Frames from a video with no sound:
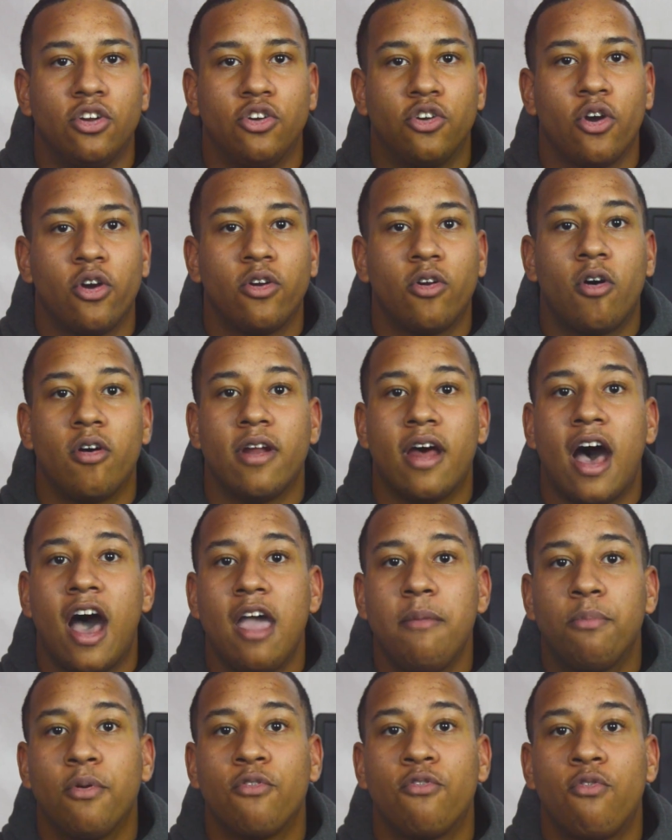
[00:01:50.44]
to turn on
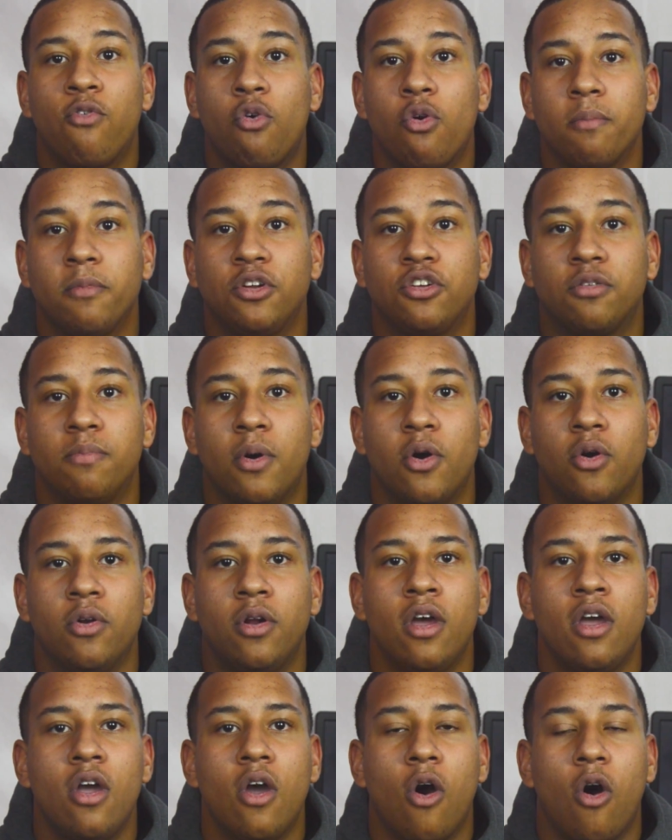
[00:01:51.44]
high performance
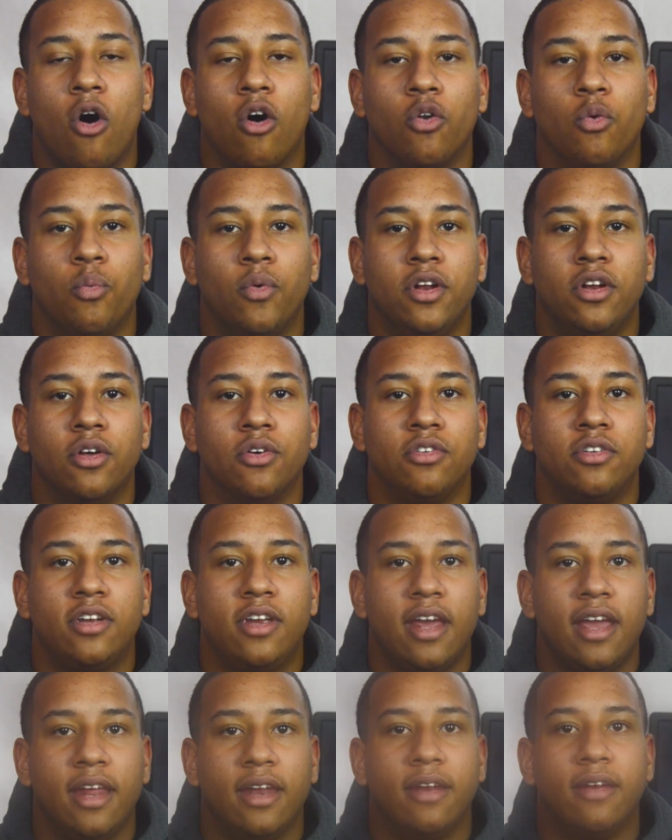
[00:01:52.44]
mode on Windows
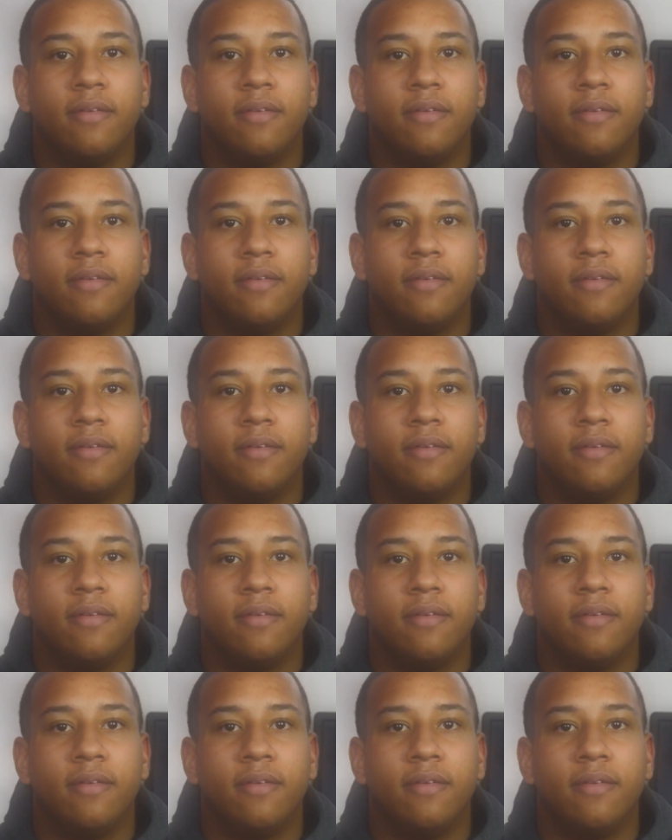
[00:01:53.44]
10.